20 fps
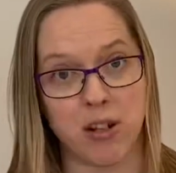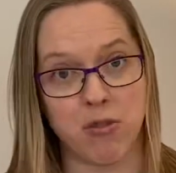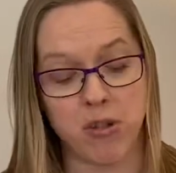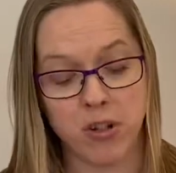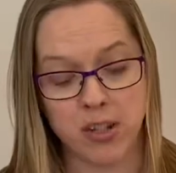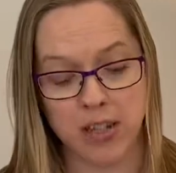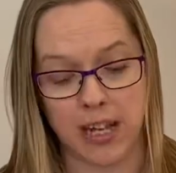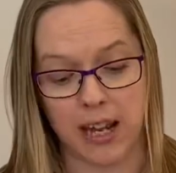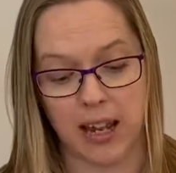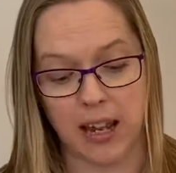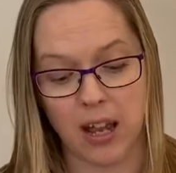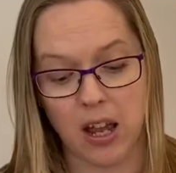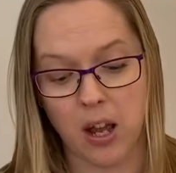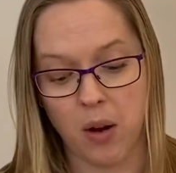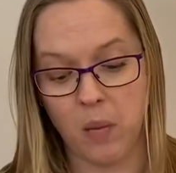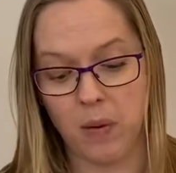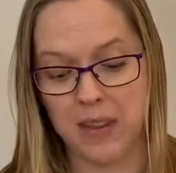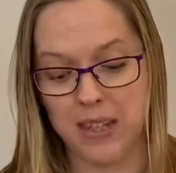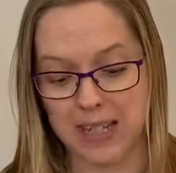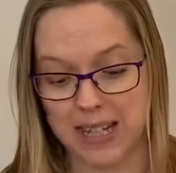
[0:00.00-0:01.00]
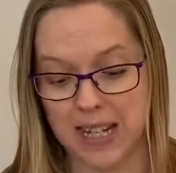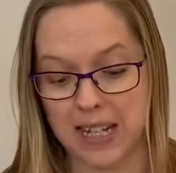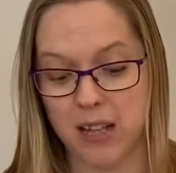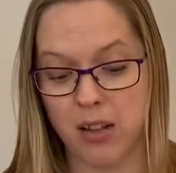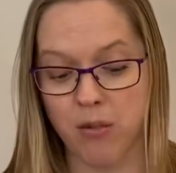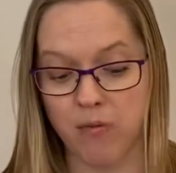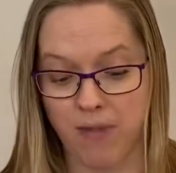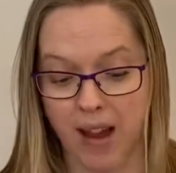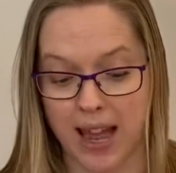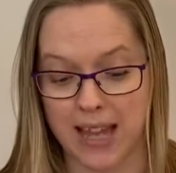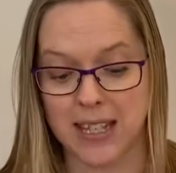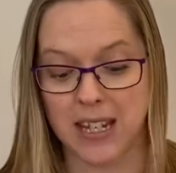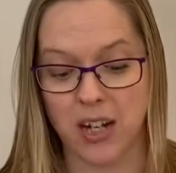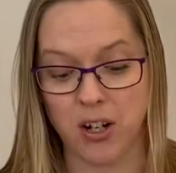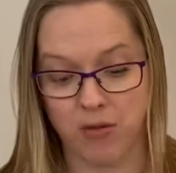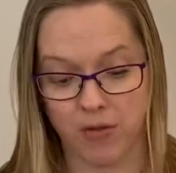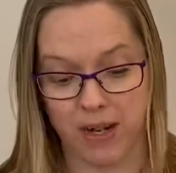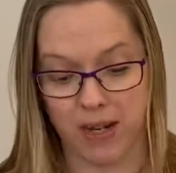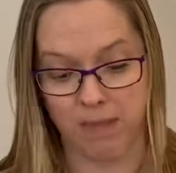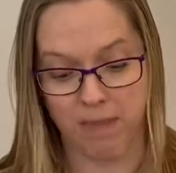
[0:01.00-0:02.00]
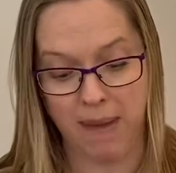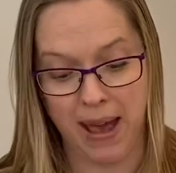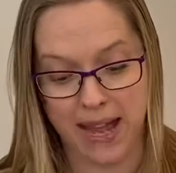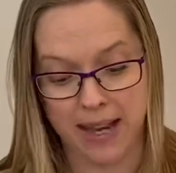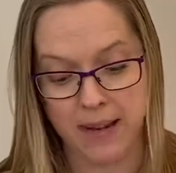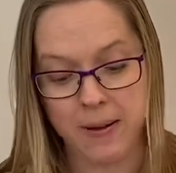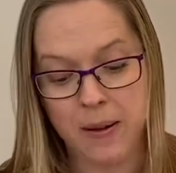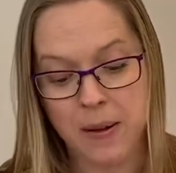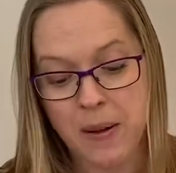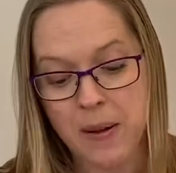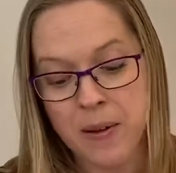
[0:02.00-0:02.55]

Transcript: crossing with its little red and green men,